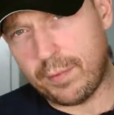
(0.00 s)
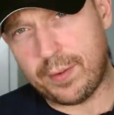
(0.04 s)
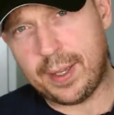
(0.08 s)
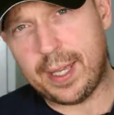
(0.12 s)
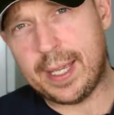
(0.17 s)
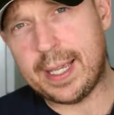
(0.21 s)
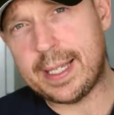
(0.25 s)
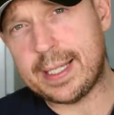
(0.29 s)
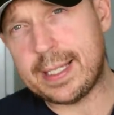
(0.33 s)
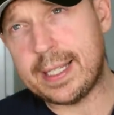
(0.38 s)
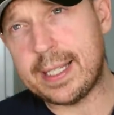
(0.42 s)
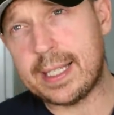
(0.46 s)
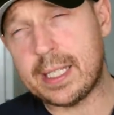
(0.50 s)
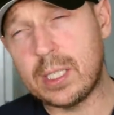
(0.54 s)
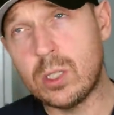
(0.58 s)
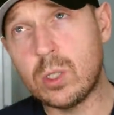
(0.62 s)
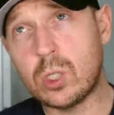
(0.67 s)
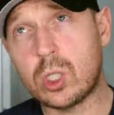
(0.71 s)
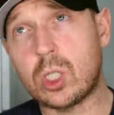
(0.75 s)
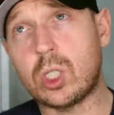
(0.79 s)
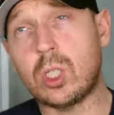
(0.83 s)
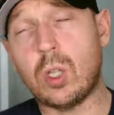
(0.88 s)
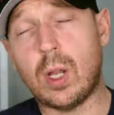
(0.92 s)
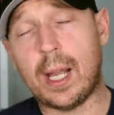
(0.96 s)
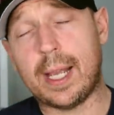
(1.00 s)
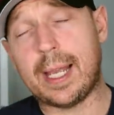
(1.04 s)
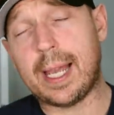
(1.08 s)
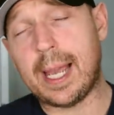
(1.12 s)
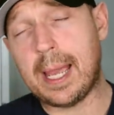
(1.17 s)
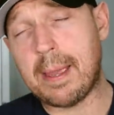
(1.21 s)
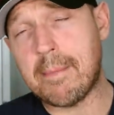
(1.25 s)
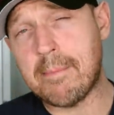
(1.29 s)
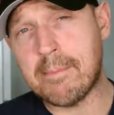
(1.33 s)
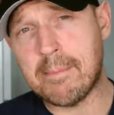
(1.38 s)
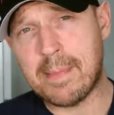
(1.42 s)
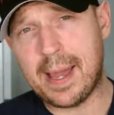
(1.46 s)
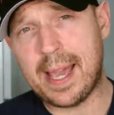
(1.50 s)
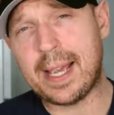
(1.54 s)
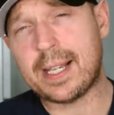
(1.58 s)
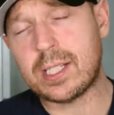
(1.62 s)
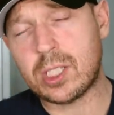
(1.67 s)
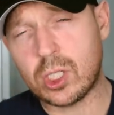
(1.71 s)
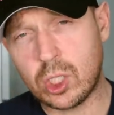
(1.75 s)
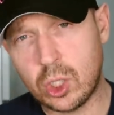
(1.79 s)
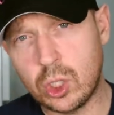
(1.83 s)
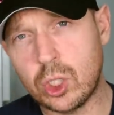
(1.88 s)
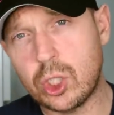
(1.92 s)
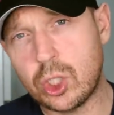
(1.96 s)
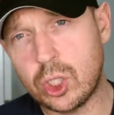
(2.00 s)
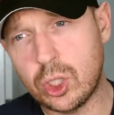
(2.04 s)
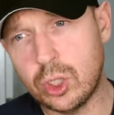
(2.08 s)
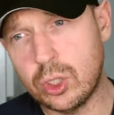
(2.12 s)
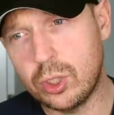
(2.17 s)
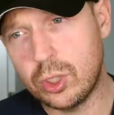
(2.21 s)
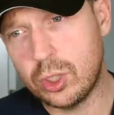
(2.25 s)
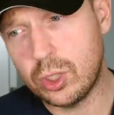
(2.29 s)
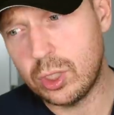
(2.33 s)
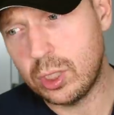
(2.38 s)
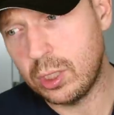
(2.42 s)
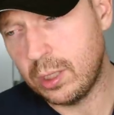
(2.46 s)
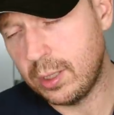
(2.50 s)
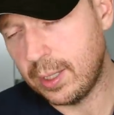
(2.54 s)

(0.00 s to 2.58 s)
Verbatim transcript: of it is this looks like a max cushioned